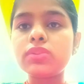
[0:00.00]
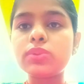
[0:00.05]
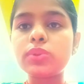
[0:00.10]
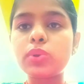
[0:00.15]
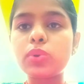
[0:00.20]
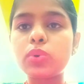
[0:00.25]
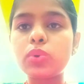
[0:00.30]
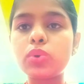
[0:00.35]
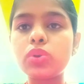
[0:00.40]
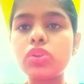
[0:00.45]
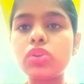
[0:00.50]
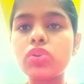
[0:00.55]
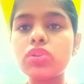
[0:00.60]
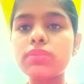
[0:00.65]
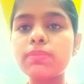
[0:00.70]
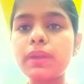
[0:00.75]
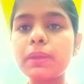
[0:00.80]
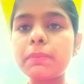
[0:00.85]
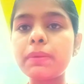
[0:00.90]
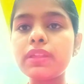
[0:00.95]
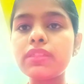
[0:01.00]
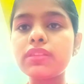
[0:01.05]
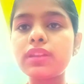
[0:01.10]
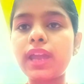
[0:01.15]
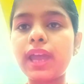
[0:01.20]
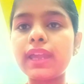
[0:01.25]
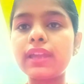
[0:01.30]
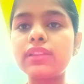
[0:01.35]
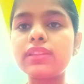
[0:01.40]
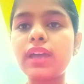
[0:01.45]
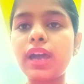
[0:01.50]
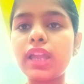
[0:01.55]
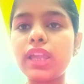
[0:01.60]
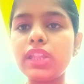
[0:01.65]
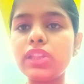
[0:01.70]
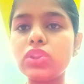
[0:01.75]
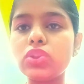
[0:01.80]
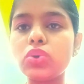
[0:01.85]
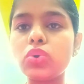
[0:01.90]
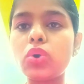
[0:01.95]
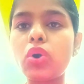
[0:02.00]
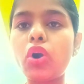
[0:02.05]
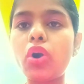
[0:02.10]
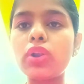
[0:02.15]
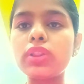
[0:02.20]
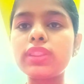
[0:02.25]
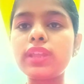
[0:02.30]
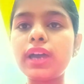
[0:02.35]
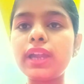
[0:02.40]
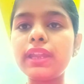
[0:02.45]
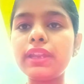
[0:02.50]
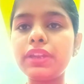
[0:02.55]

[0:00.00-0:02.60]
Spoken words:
through newspapers like The Hindu or The